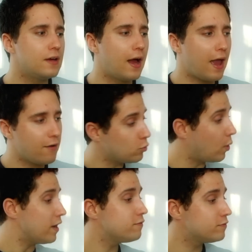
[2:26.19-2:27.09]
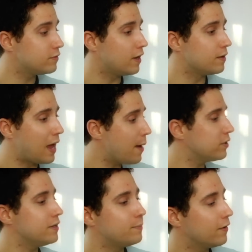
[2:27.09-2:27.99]
I have a wife. I'm
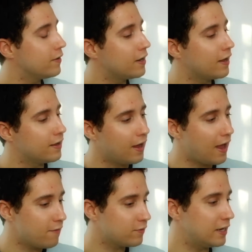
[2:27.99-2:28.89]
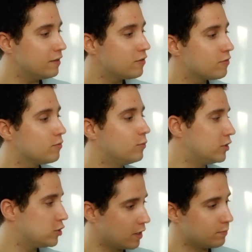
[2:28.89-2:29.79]
happily married. I have kids,
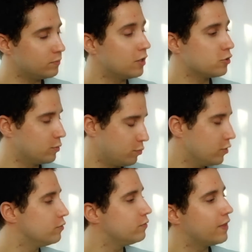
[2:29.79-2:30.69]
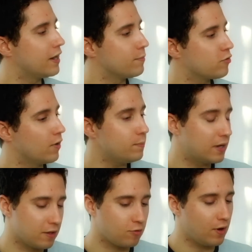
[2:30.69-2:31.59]
which should prove that I'm straight,
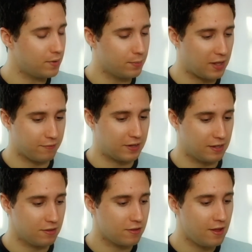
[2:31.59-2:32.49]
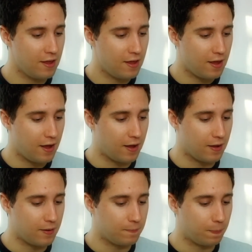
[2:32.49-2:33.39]
because straight people have kids.
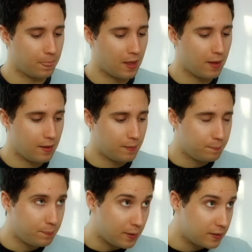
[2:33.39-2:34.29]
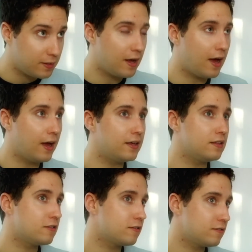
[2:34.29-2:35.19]
But I
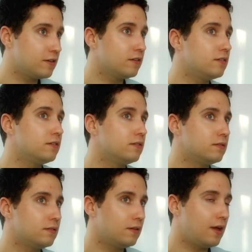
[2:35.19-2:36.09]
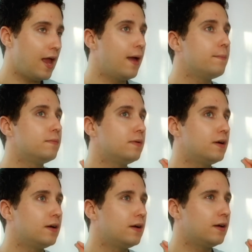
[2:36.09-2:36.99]
still am
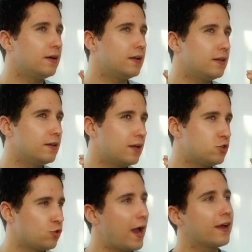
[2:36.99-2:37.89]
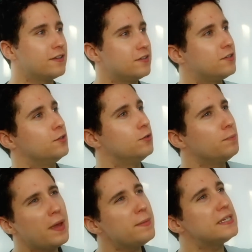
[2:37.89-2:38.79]
attracted to,
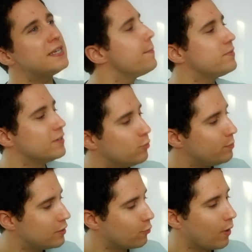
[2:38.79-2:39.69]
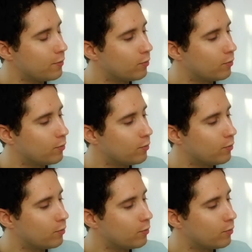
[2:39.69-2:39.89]
maybe tempted would be the right